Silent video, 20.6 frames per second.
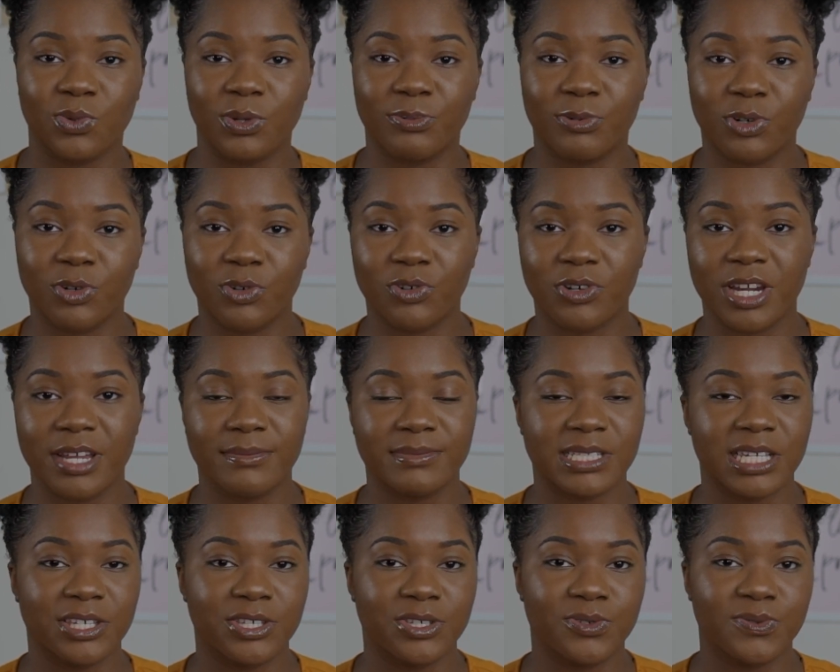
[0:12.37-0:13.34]
what
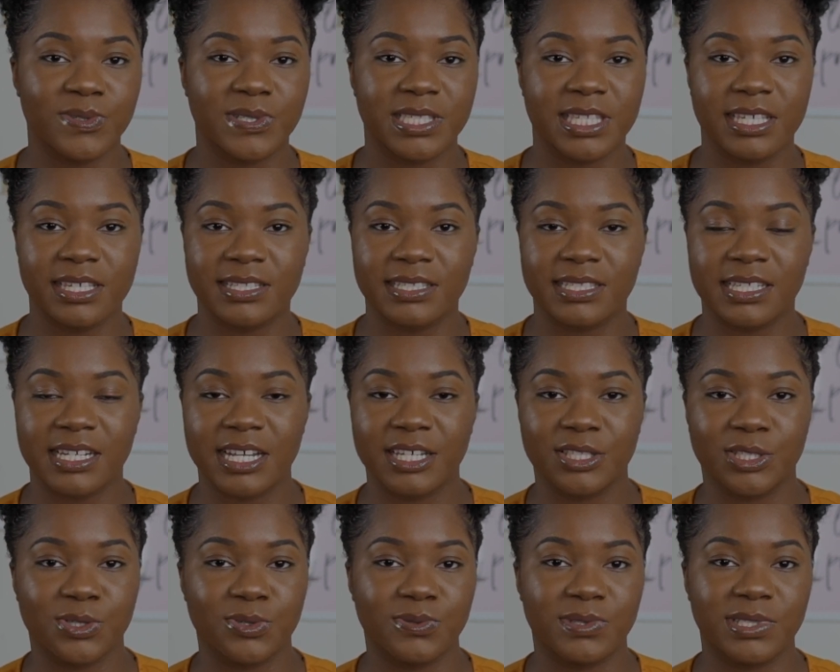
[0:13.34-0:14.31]
programs I use, things that I
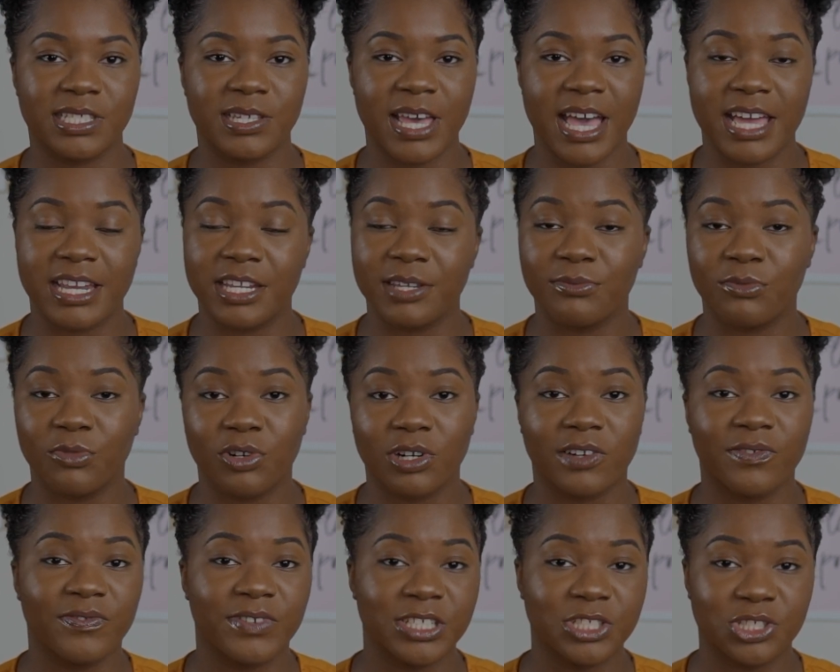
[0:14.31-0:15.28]
do to edit
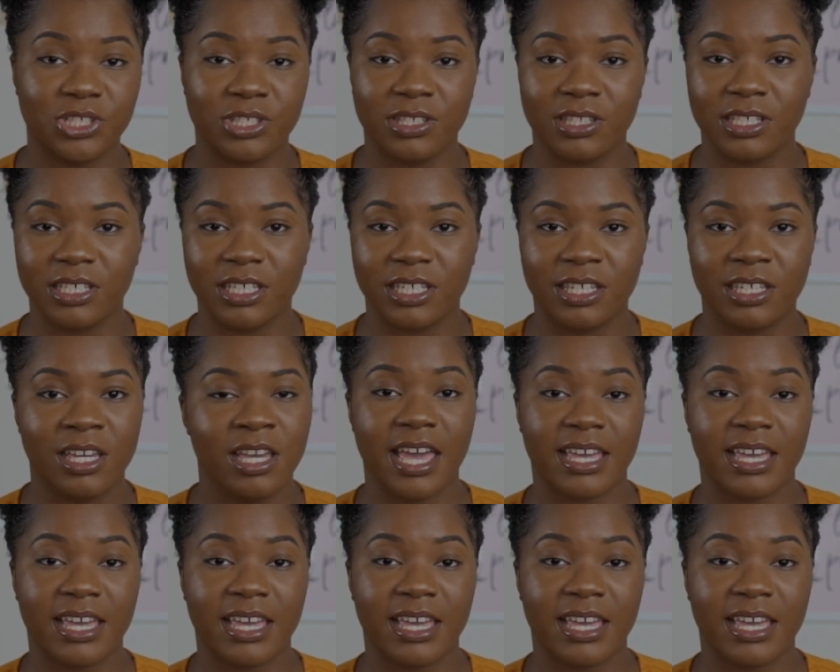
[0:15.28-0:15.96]
more efficiently,